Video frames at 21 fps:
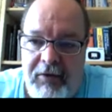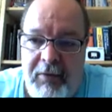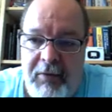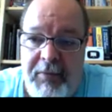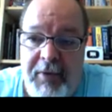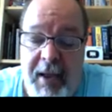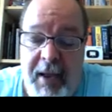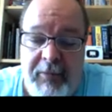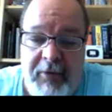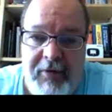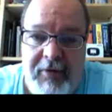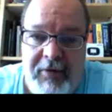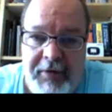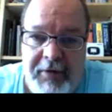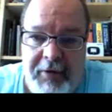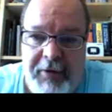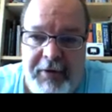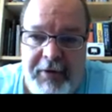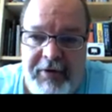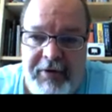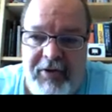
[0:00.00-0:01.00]
sometimes it's
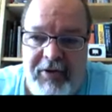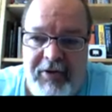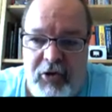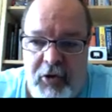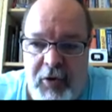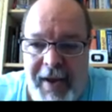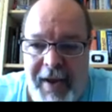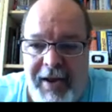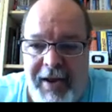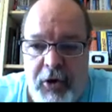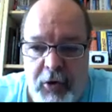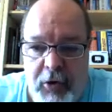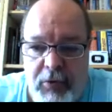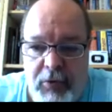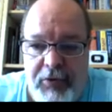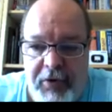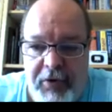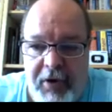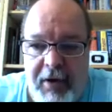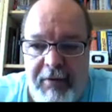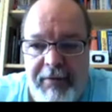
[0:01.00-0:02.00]
literally teaching you how to do
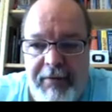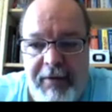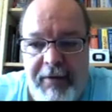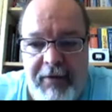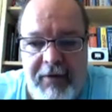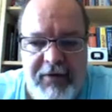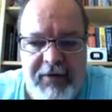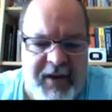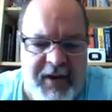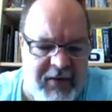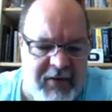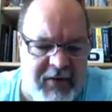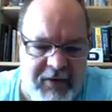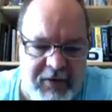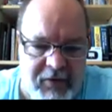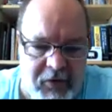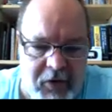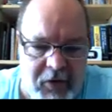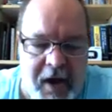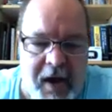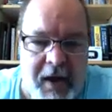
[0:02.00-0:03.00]
stuff. In this case,
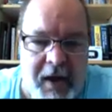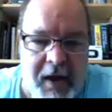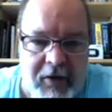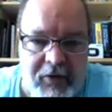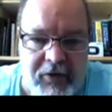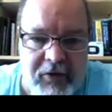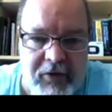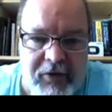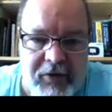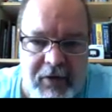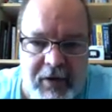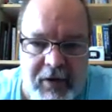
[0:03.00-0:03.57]
it's not. It's just